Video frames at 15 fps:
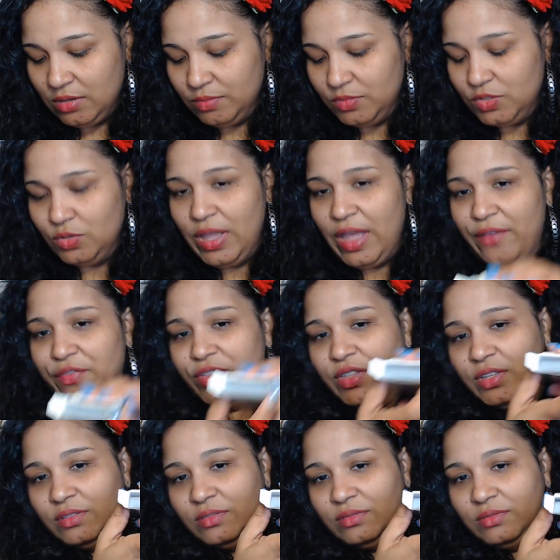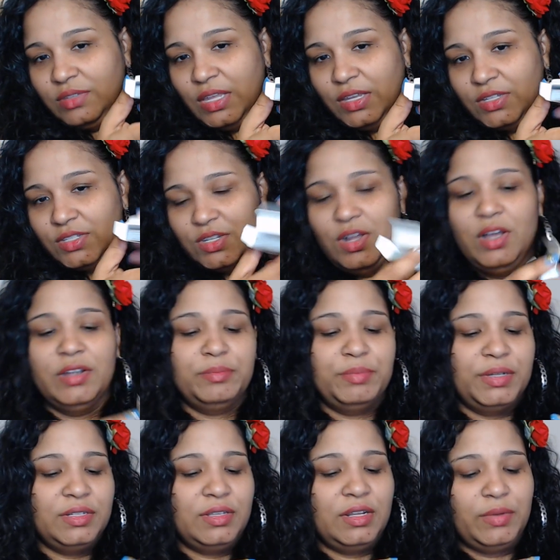So half of the thing is gone,
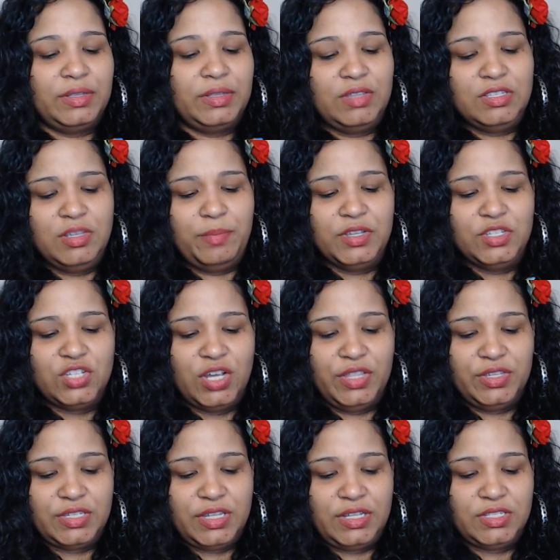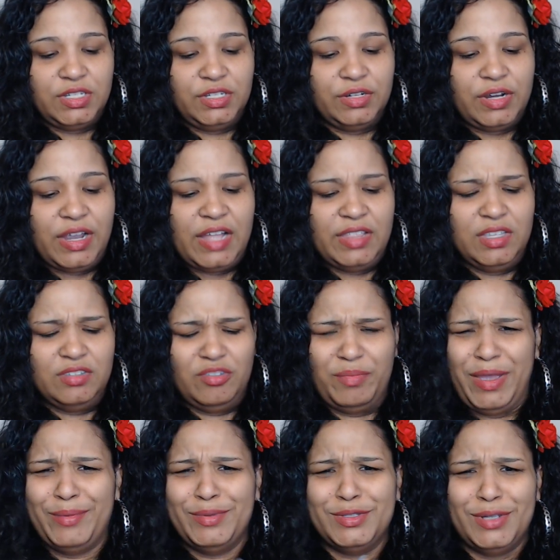but anyway, there's a bunch of other saints in here. I got this from
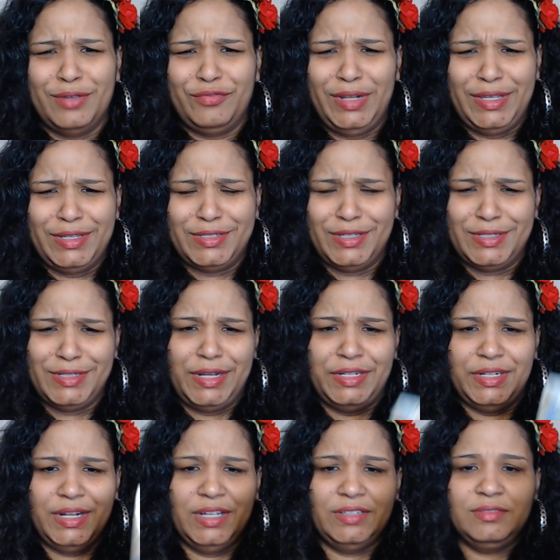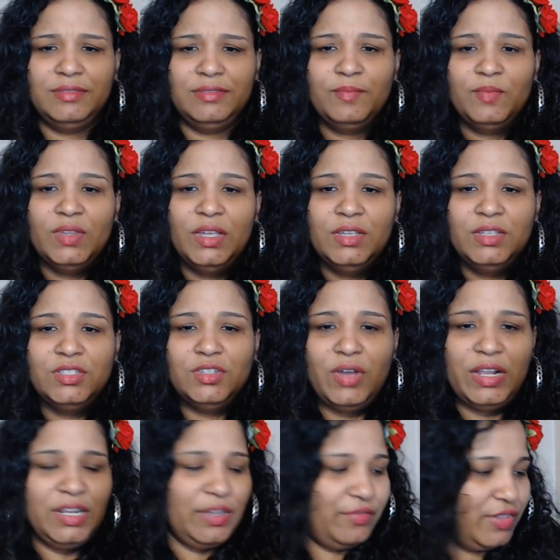Amazon for like $6.99, so I
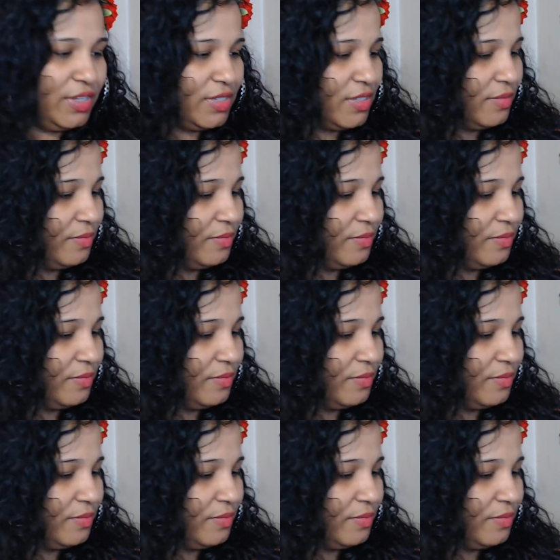love this.